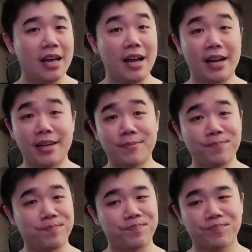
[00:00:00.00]

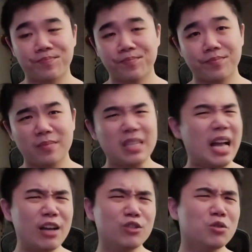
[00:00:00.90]
Um,
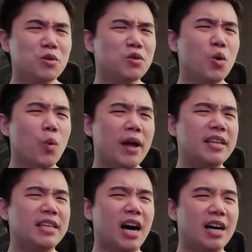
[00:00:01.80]
I also don't know
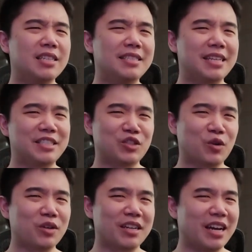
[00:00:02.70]
any cons that
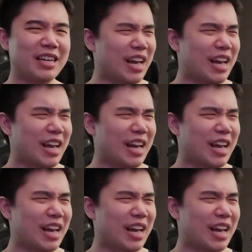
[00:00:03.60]
start at night.